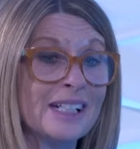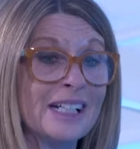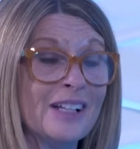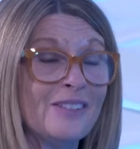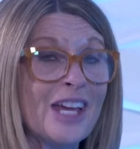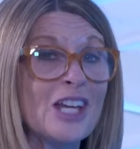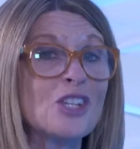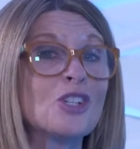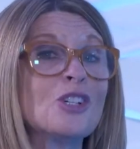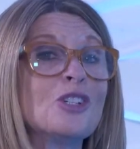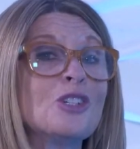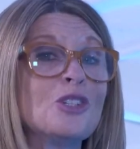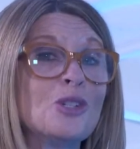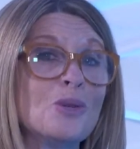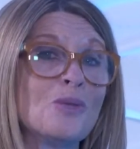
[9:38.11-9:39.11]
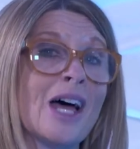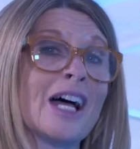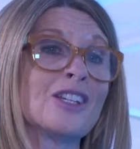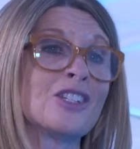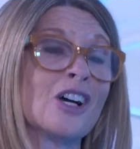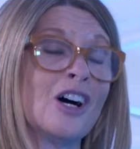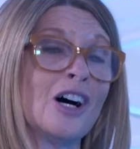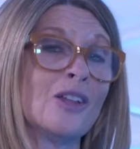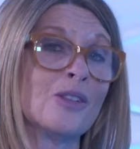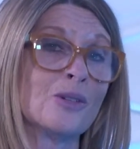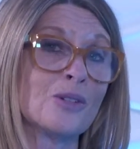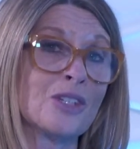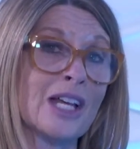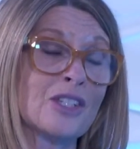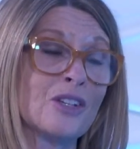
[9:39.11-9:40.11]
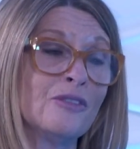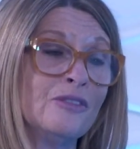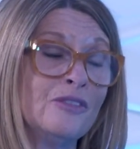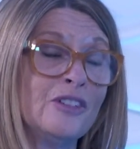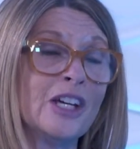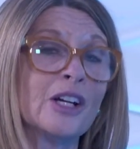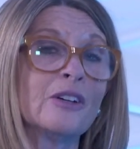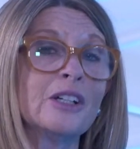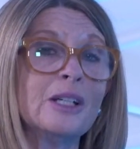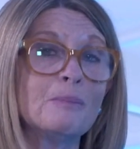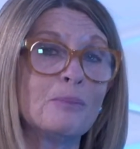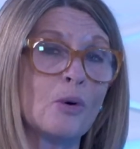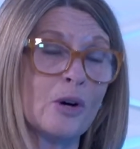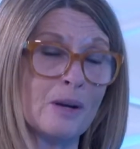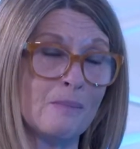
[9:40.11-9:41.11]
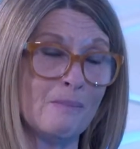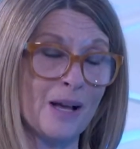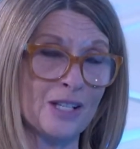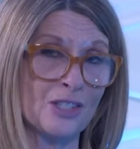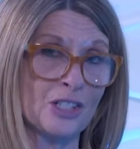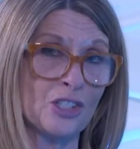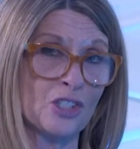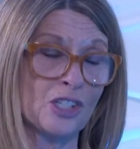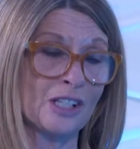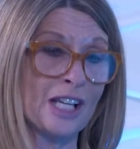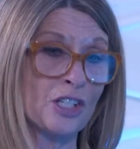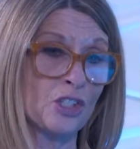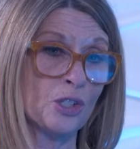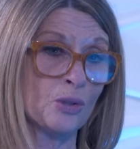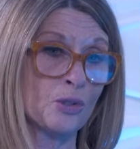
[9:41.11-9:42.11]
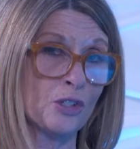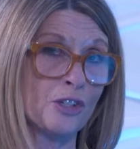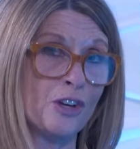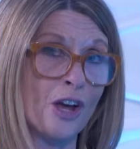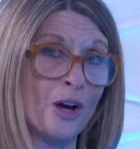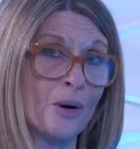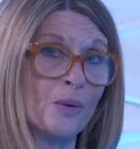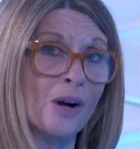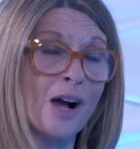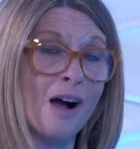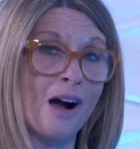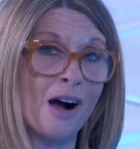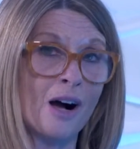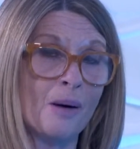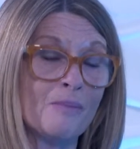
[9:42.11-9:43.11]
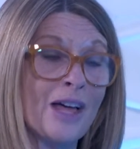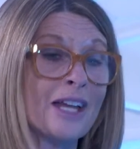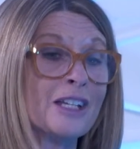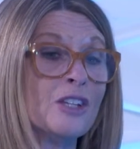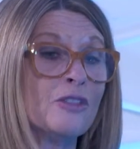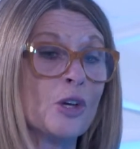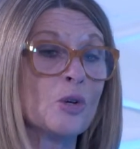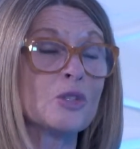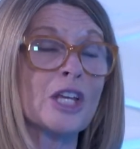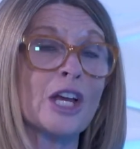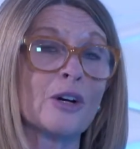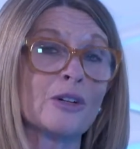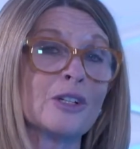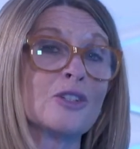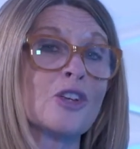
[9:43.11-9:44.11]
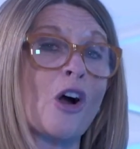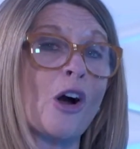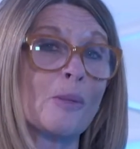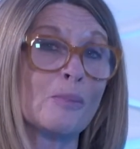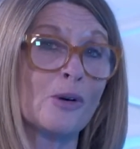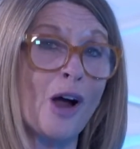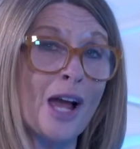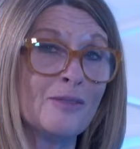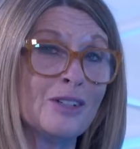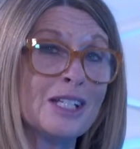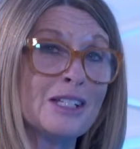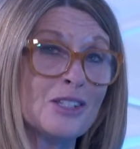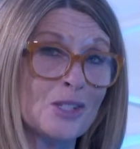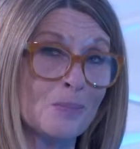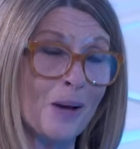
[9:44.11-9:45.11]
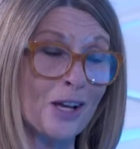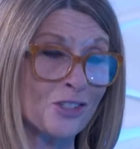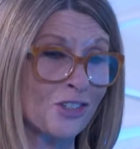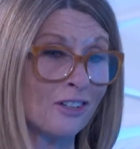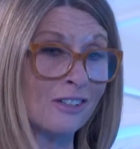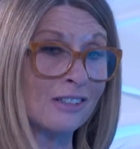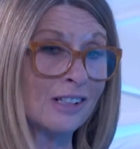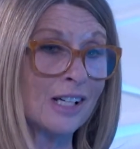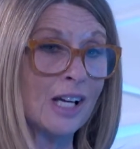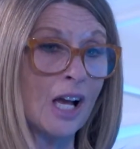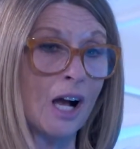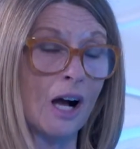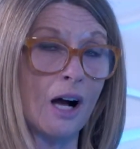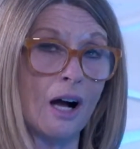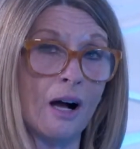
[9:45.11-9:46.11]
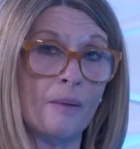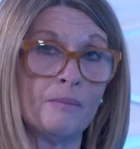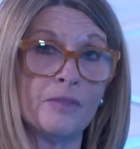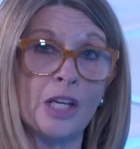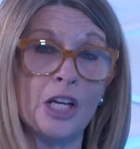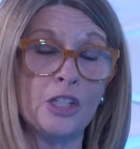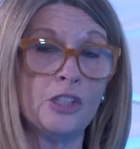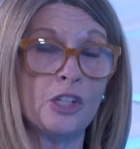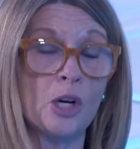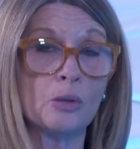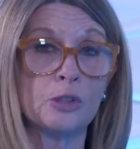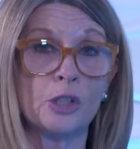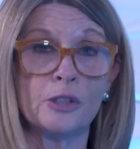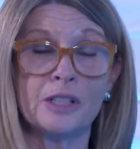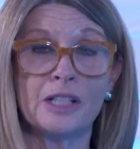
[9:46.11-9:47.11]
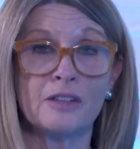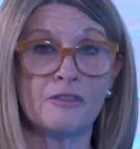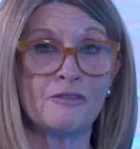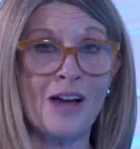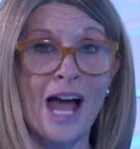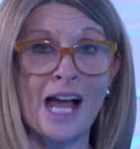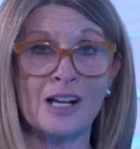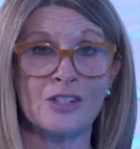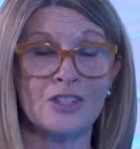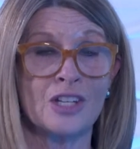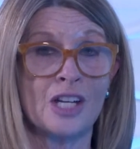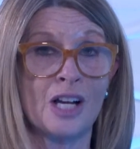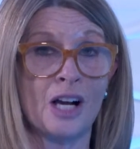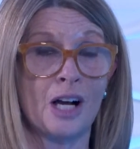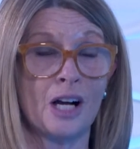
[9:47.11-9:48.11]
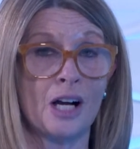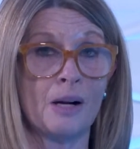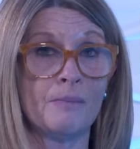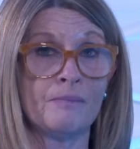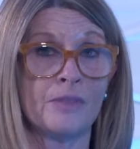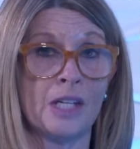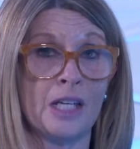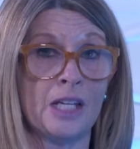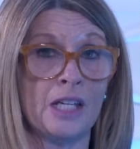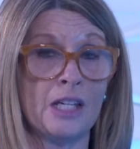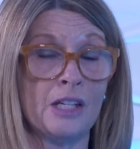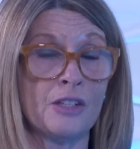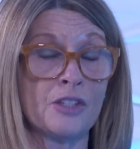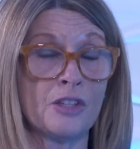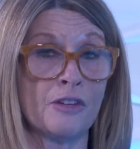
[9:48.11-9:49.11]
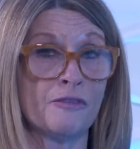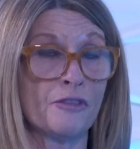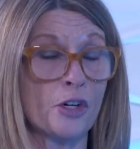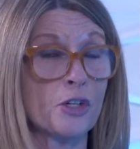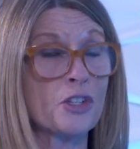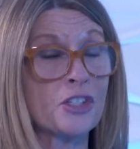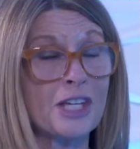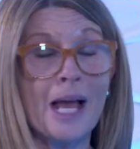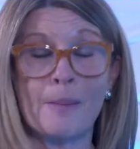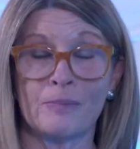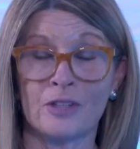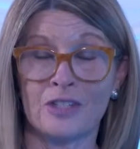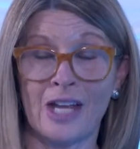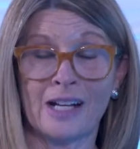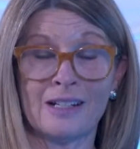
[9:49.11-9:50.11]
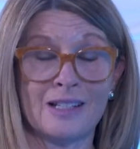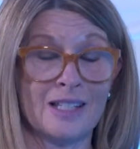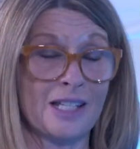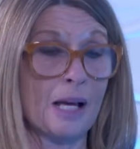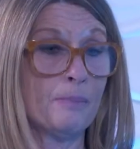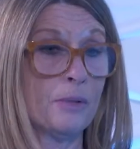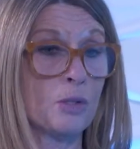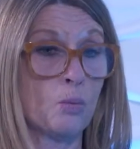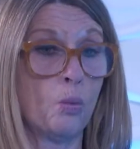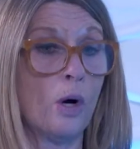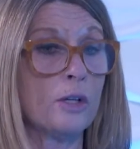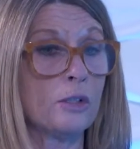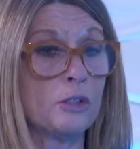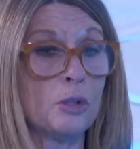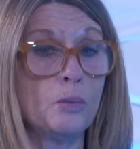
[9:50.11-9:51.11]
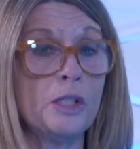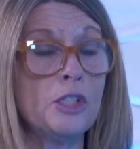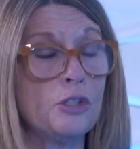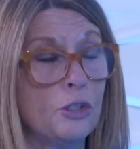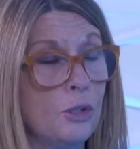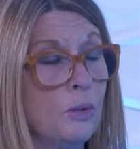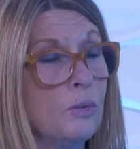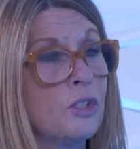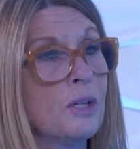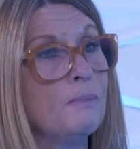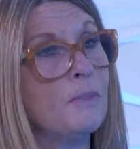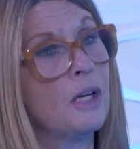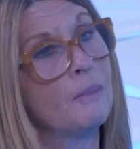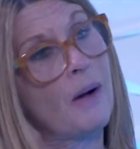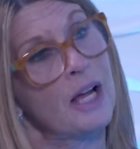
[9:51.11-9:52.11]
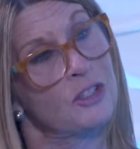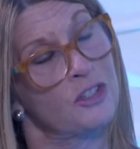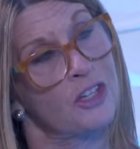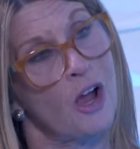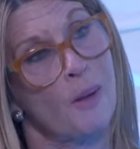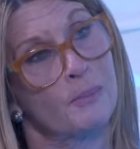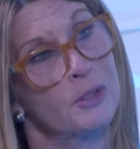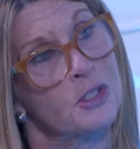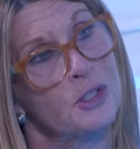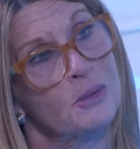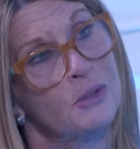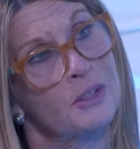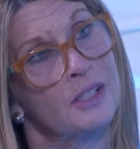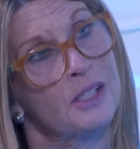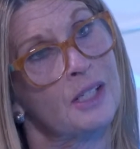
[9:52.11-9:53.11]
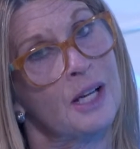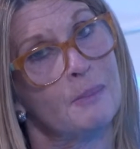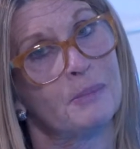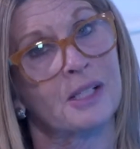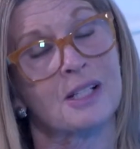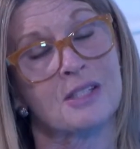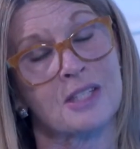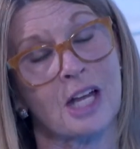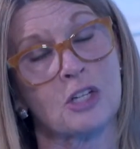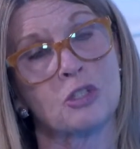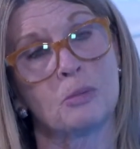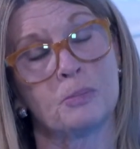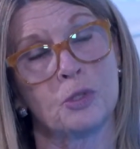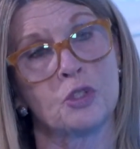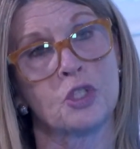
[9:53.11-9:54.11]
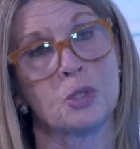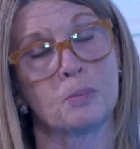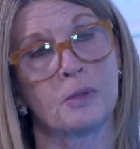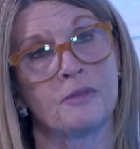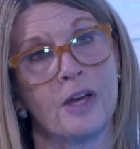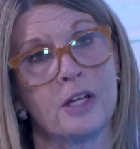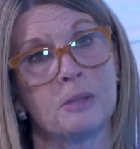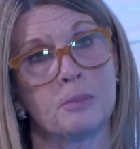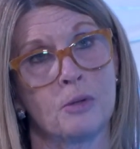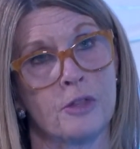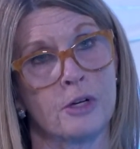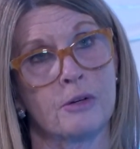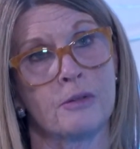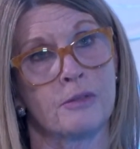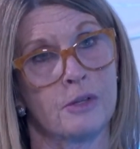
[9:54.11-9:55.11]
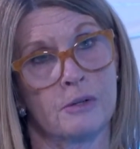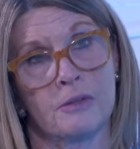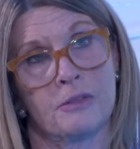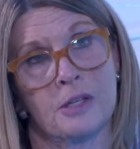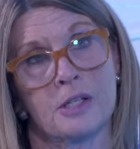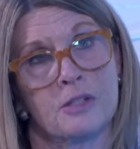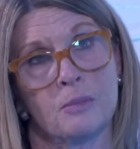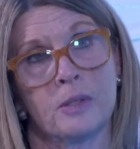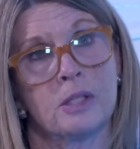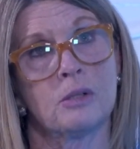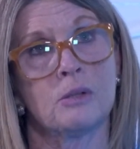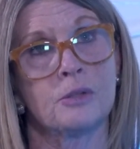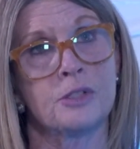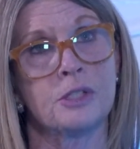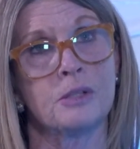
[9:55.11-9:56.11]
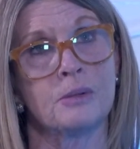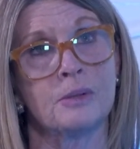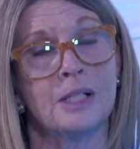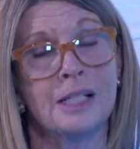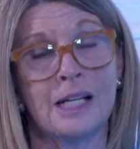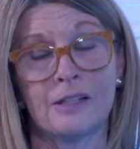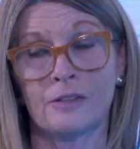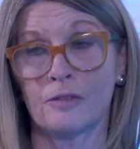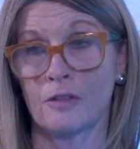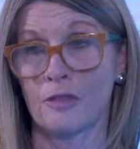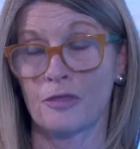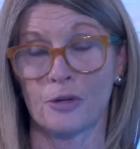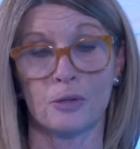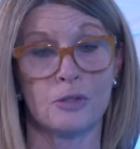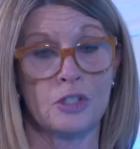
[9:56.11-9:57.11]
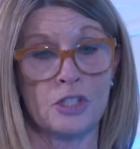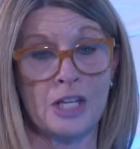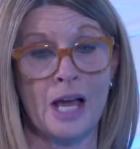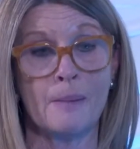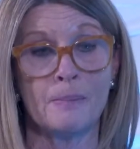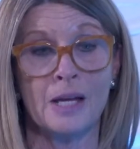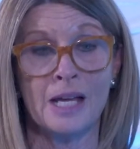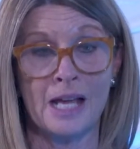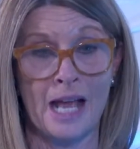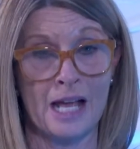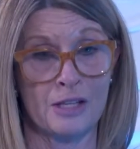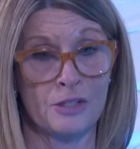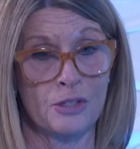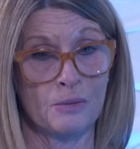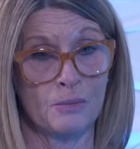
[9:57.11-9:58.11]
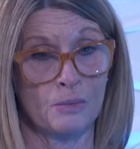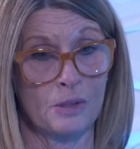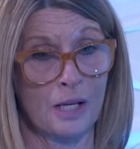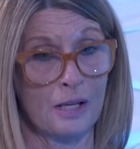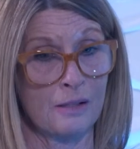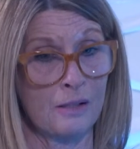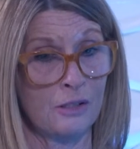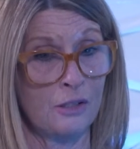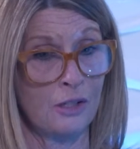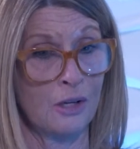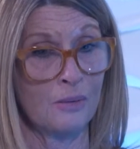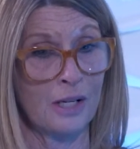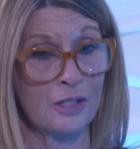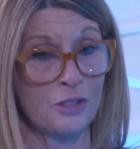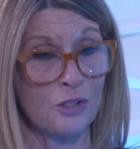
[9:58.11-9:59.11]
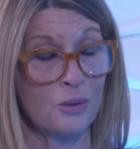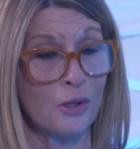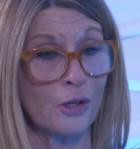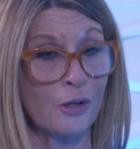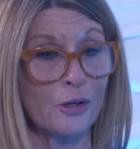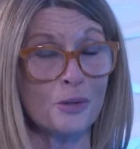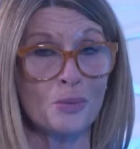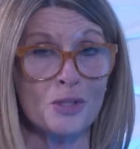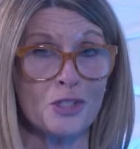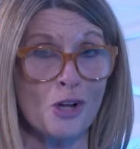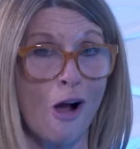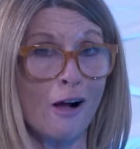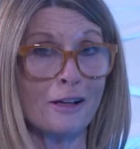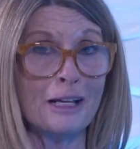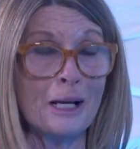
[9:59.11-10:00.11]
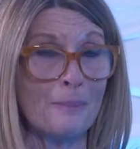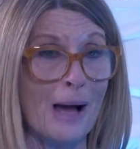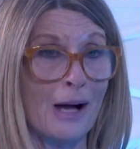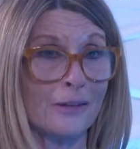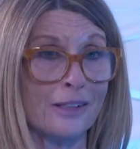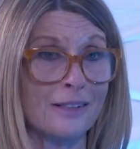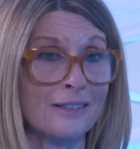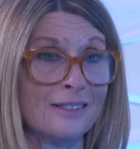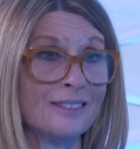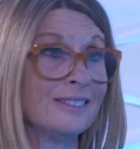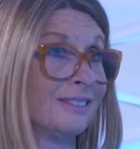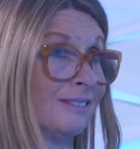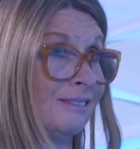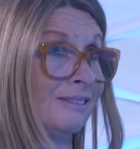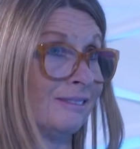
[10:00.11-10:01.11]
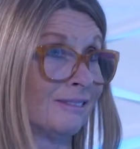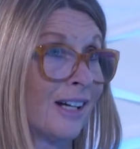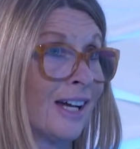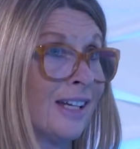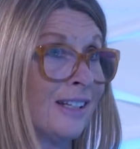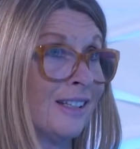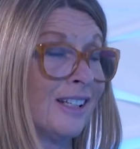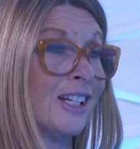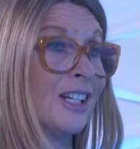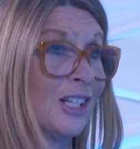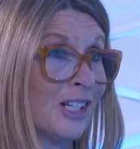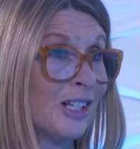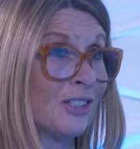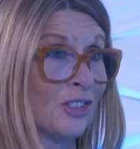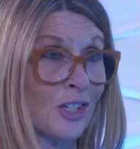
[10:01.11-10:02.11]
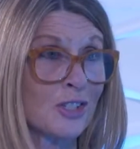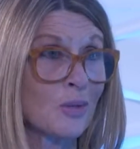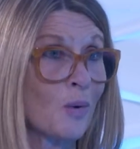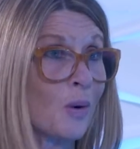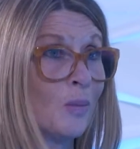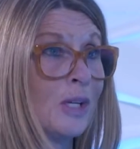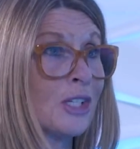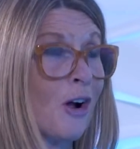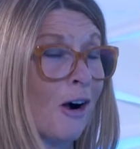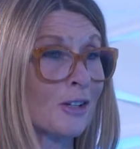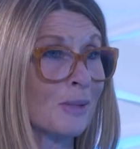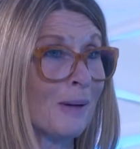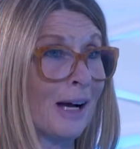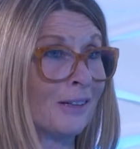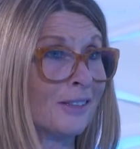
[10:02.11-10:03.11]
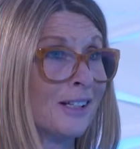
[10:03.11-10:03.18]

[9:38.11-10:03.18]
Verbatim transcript: They shouldn't do that to others. That's a very important message to let children know, um, that it, those areas are private and special. Um, you know, learning the facts um, is the first step. The second step is, what do we do to minimize the opportunity? Because sexual abuse is preventable. There, there are things that we can all do. And then the third step, as you know, as you heard, was talking about it, right? Just what we talked about.